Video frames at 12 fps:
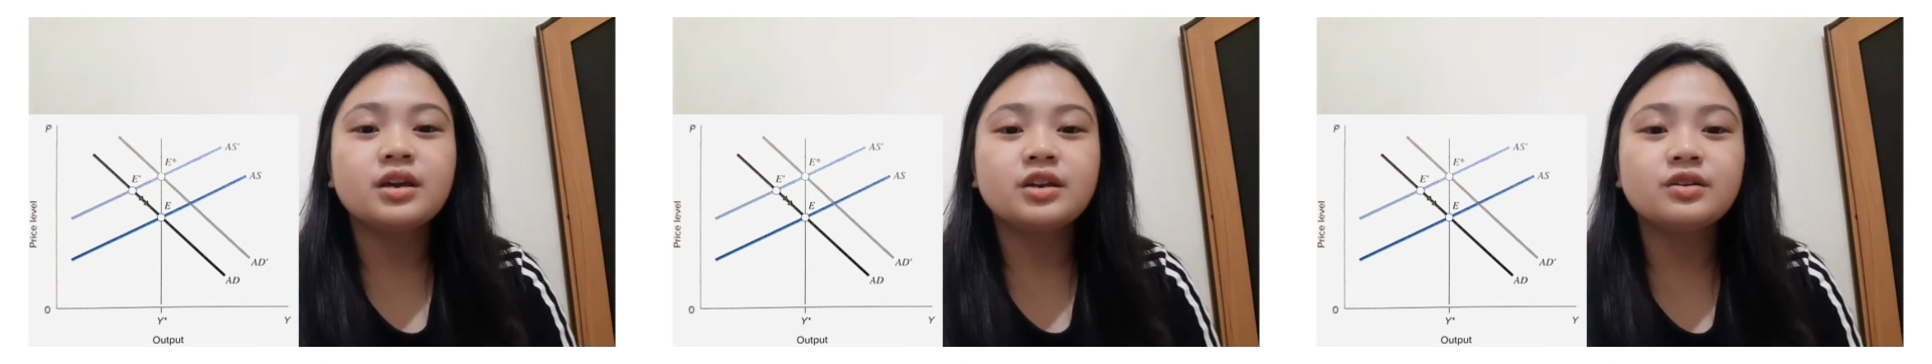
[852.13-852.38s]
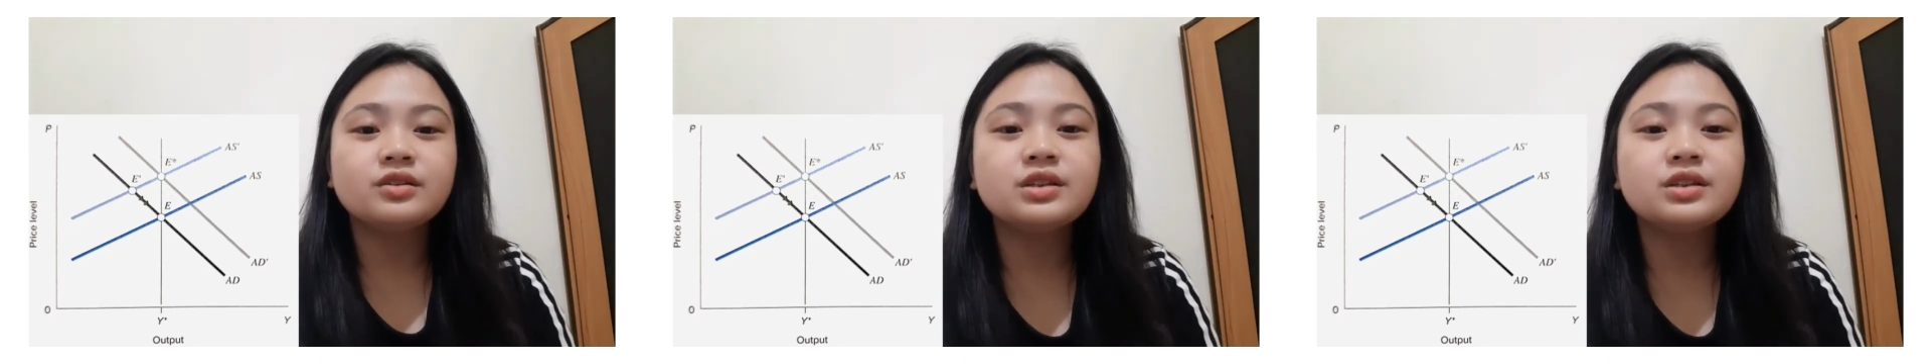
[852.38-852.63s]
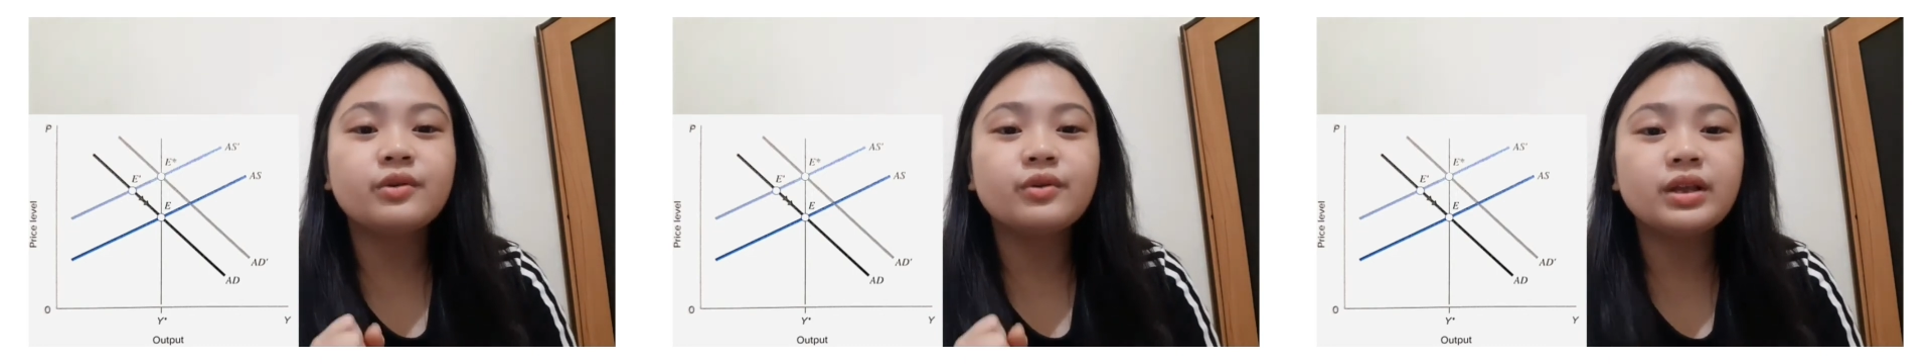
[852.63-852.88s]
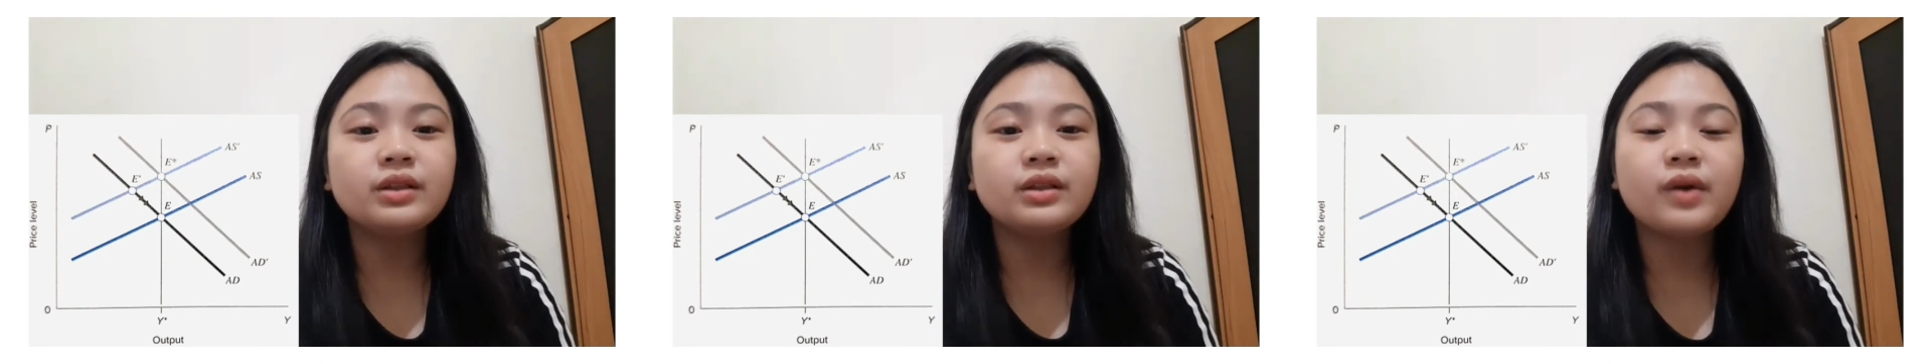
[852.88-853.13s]
thus the
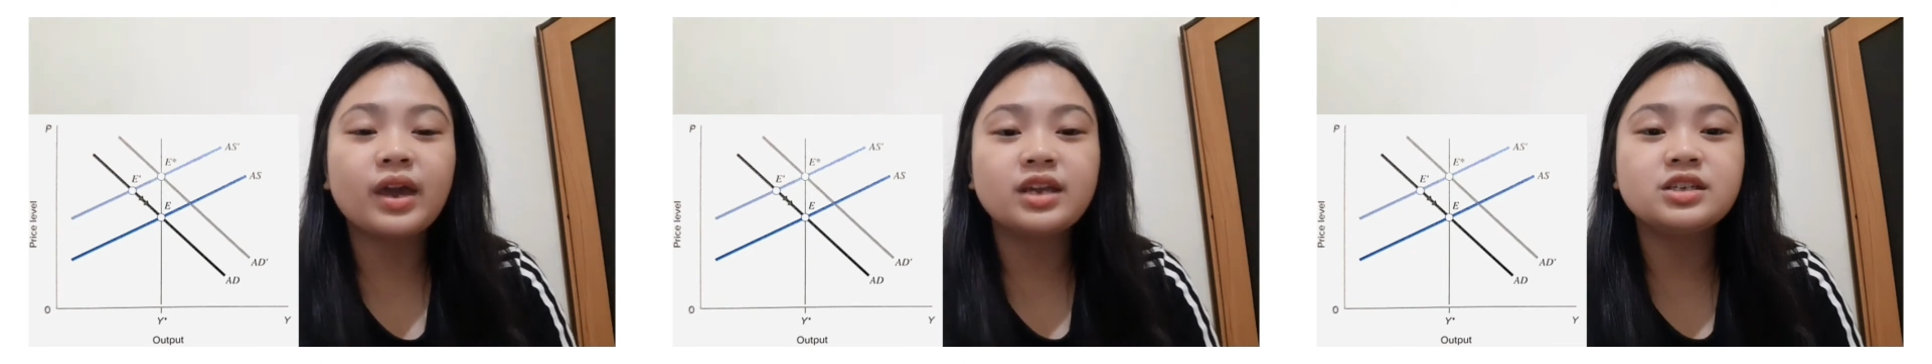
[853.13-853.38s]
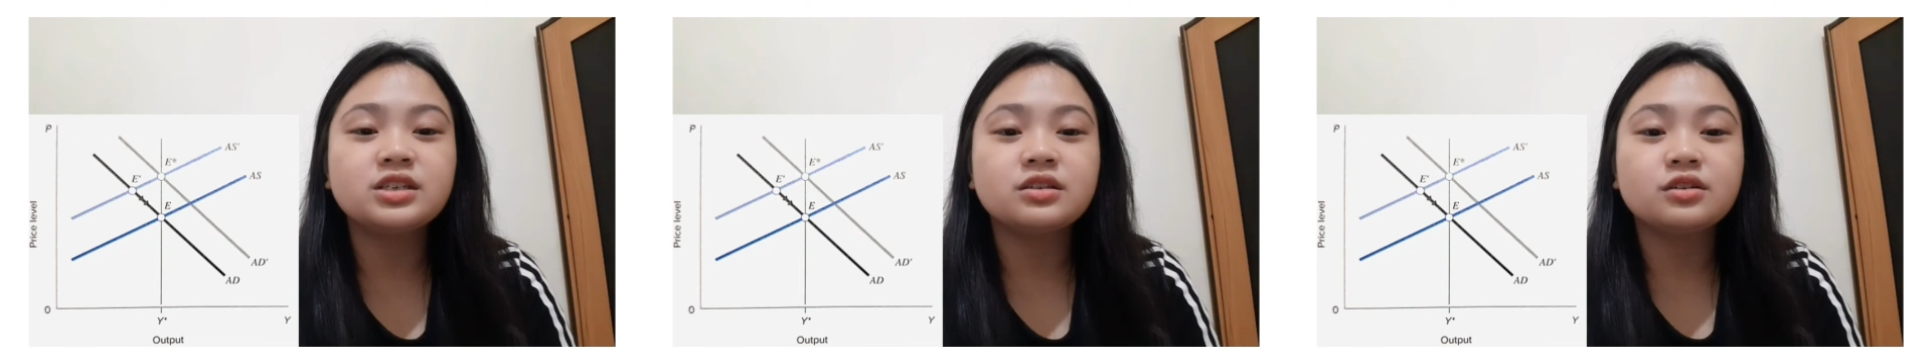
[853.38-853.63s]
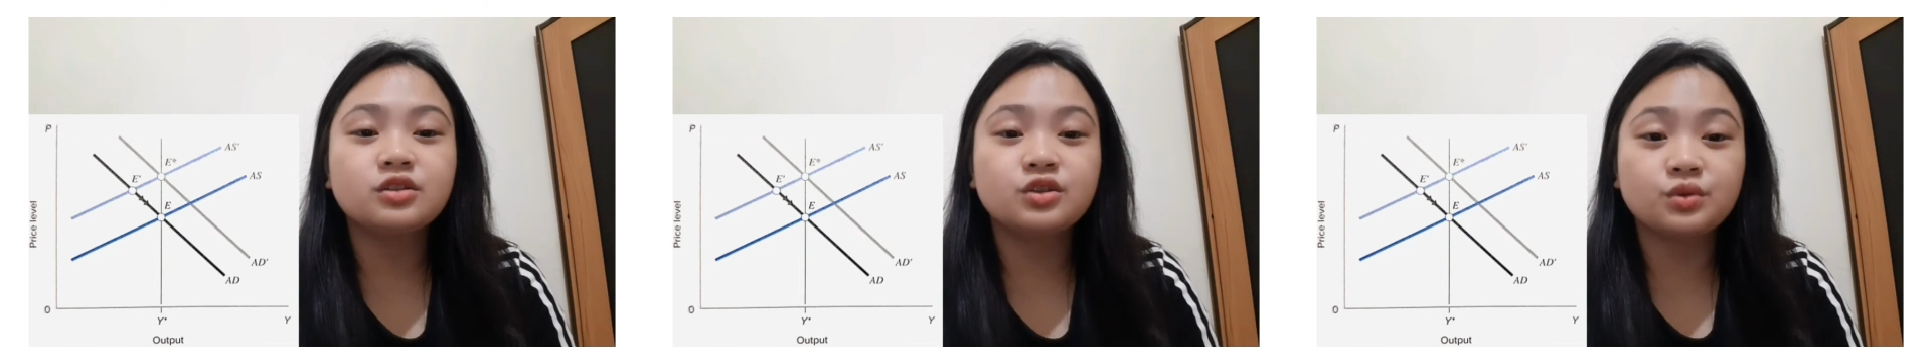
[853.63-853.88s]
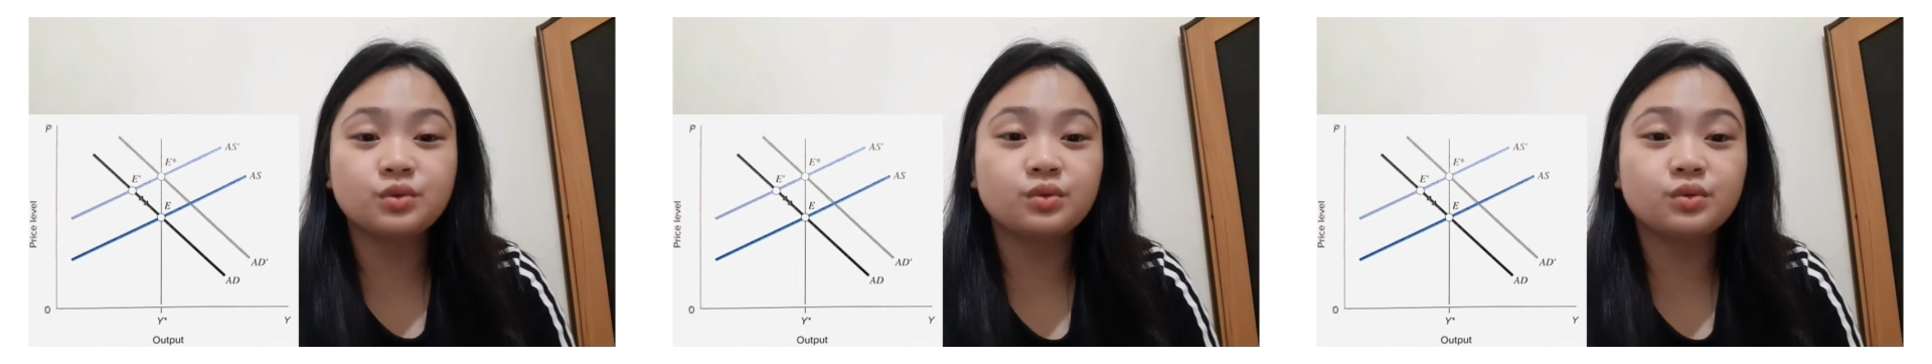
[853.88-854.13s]
real wage too